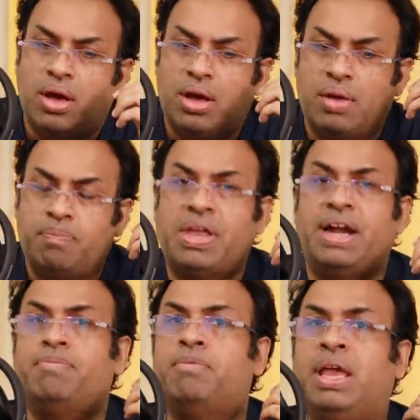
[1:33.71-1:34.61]

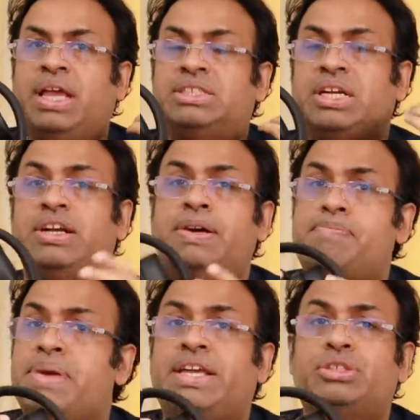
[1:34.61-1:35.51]
that
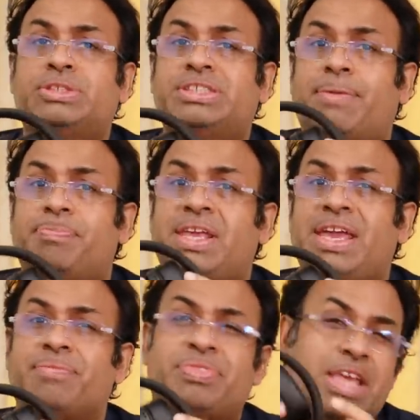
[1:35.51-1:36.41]
extended bass or something,